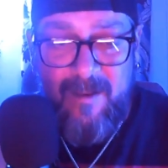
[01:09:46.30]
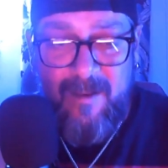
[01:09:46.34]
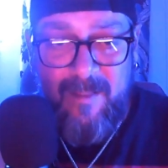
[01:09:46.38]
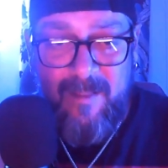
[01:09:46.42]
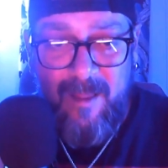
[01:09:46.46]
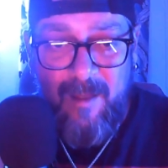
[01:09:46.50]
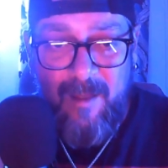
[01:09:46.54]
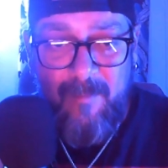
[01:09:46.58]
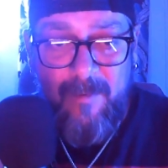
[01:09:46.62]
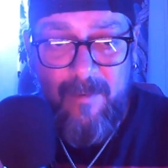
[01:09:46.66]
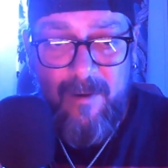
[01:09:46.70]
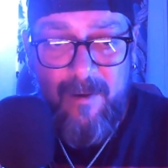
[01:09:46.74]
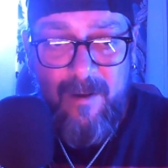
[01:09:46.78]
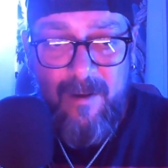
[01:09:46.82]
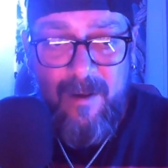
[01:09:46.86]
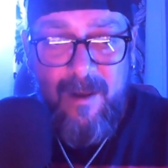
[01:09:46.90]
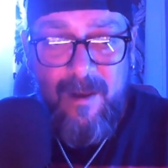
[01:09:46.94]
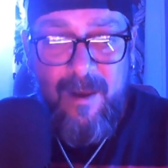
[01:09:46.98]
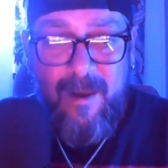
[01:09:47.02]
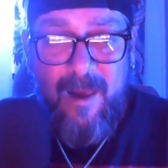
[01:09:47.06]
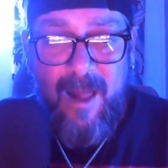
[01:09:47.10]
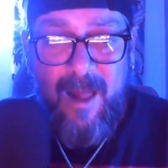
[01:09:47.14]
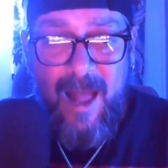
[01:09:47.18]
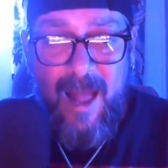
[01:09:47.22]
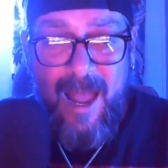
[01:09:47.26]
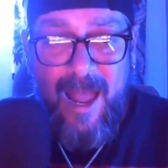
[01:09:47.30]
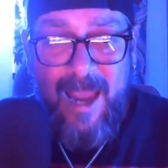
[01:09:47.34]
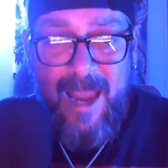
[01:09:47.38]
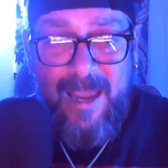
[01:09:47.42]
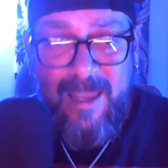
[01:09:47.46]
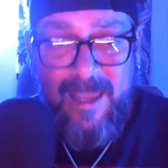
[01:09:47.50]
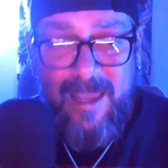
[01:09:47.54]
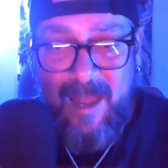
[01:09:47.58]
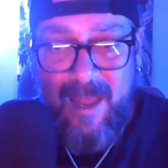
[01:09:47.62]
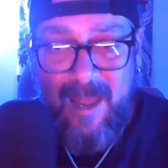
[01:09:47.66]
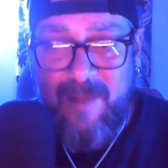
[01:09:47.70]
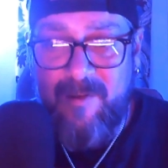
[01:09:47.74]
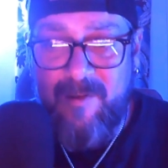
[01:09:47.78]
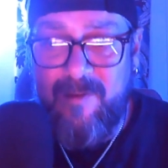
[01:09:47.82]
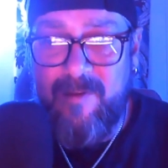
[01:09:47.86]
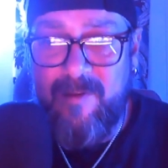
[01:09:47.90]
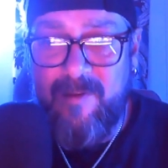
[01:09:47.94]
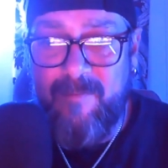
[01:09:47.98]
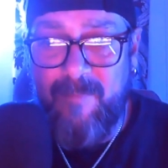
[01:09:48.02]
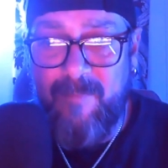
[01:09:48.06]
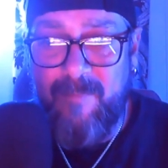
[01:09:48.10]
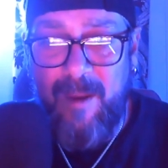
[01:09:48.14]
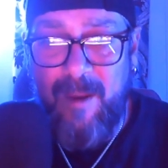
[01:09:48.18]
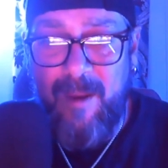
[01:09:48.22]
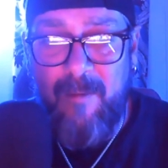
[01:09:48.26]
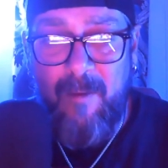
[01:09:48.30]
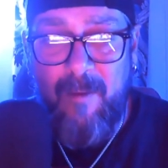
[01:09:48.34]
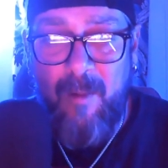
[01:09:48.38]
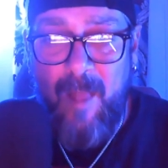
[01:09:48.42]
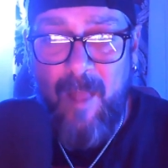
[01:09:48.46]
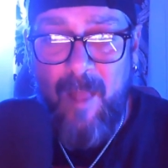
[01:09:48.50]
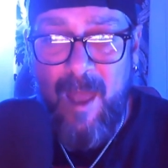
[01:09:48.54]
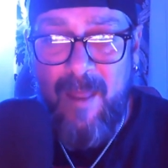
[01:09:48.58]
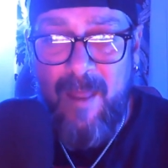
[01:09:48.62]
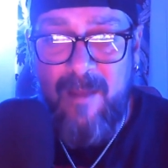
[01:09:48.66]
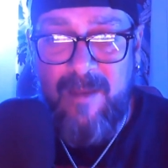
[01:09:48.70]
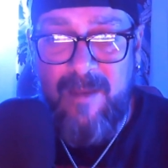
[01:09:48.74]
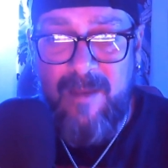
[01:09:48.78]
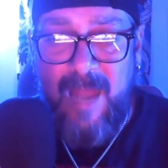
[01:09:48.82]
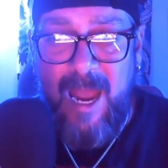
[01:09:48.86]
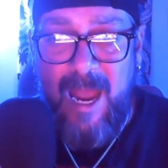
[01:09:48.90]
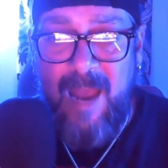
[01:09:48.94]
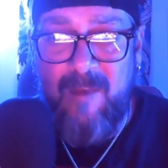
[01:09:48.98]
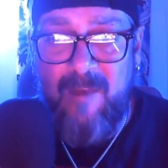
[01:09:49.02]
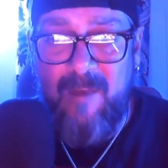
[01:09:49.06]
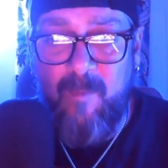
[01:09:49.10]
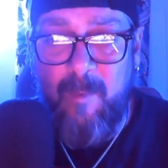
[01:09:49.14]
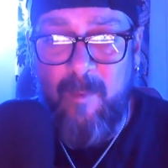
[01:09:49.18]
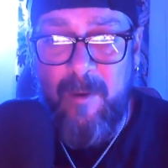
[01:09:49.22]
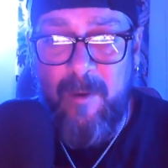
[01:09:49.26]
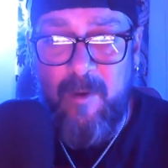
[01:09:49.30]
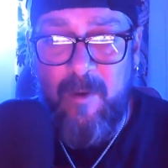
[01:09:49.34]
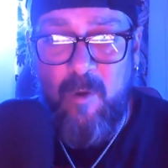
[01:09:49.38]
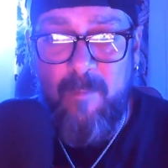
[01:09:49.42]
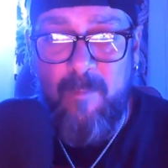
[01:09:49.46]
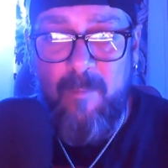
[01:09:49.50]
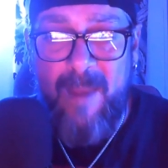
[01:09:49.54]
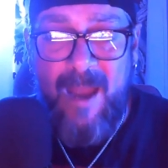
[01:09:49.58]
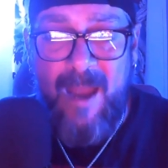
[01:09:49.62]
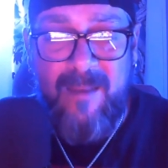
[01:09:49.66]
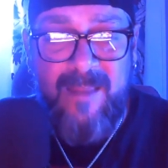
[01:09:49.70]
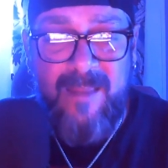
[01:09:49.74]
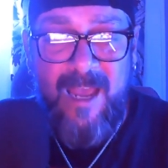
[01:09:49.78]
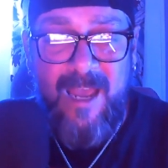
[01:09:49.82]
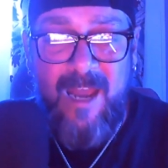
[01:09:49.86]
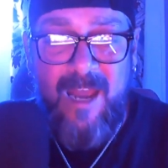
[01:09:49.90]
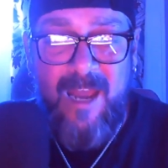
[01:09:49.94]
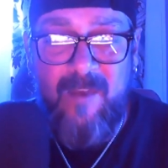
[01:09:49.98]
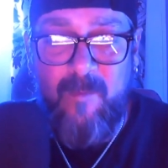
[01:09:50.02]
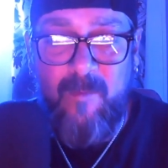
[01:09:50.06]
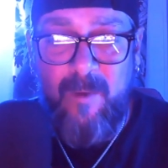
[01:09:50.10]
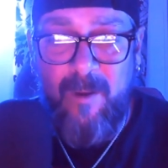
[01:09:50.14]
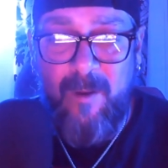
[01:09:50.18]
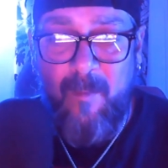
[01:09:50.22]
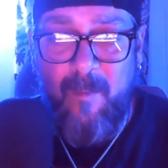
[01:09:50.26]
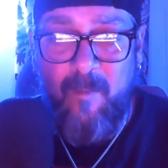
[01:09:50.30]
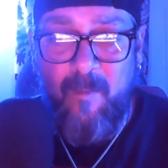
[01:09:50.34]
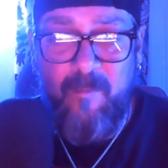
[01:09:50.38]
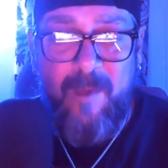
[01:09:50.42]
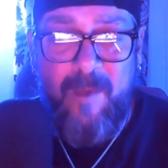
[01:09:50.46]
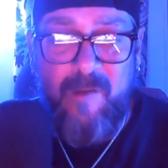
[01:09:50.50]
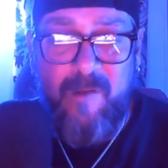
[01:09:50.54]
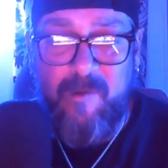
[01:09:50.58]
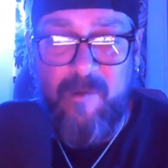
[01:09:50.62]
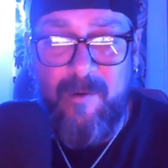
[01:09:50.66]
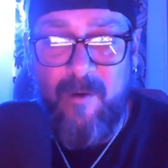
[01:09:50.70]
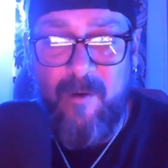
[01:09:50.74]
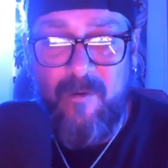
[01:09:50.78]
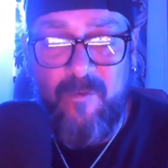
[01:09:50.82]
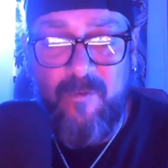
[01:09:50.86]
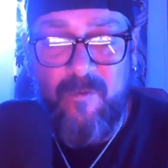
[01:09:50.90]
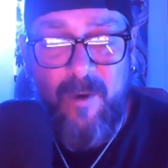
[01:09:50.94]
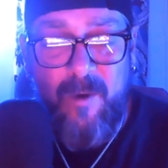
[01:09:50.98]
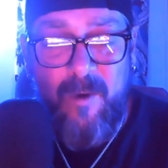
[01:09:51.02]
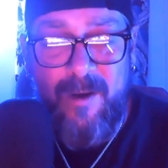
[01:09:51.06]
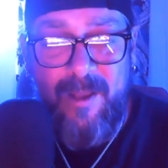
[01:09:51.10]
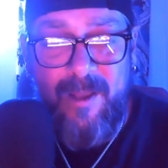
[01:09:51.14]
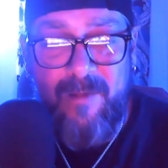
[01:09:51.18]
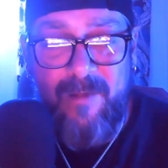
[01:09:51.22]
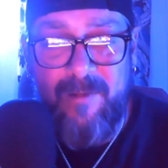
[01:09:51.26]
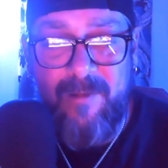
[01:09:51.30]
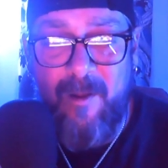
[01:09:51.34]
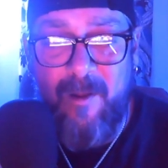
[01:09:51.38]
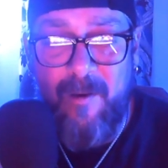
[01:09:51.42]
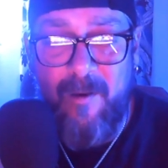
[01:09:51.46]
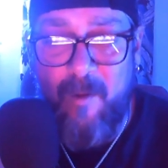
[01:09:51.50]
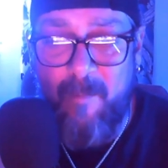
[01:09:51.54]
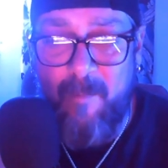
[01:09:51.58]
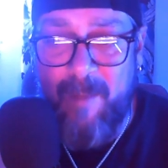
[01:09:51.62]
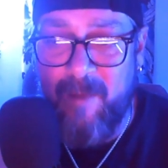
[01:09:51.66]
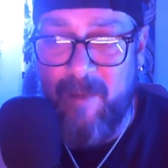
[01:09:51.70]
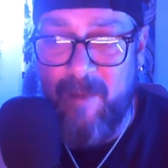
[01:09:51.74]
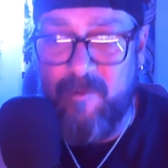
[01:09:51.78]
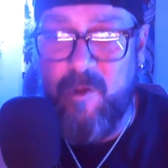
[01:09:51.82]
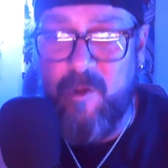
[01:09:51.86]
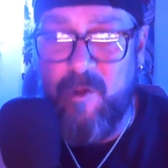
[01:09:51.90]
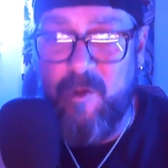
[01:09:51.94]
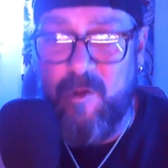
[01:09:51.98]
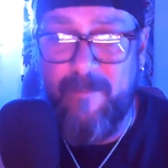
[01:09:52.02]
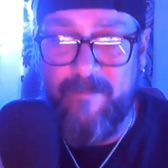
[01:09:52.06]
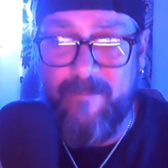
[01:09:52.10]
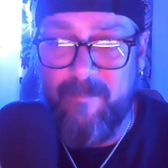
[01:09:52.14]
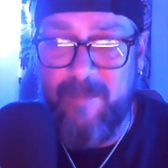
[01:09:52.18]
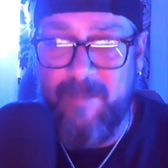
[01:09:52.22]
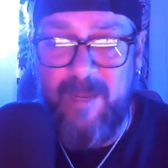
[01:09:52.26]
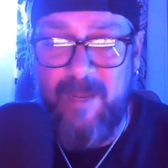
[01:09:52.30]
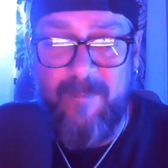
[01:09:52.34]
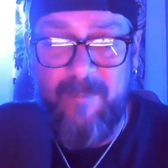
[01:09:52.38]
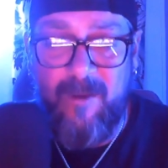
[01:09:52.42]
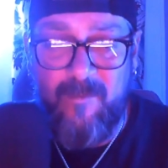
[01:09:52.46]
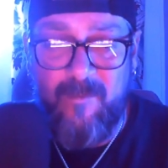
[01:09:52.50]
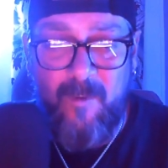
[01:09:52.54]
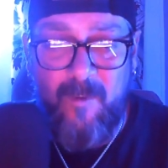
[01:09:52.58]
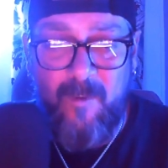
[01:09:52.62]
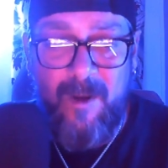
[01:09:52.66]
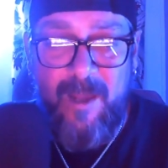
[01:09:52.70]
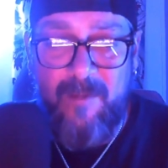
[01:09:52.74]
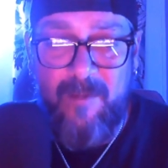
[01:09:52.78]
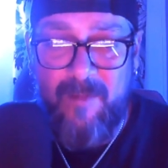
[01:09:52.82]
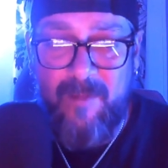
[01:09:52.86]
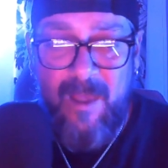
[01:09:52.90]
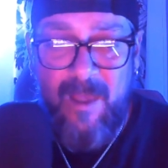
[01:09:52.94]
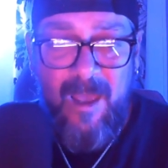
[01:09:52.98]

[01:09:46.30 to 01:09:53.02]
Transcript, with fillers: them. I, yes. And a lot of the times when we do bad things, we, especially in our twenties, I don't know about you, but for me, in my twenties,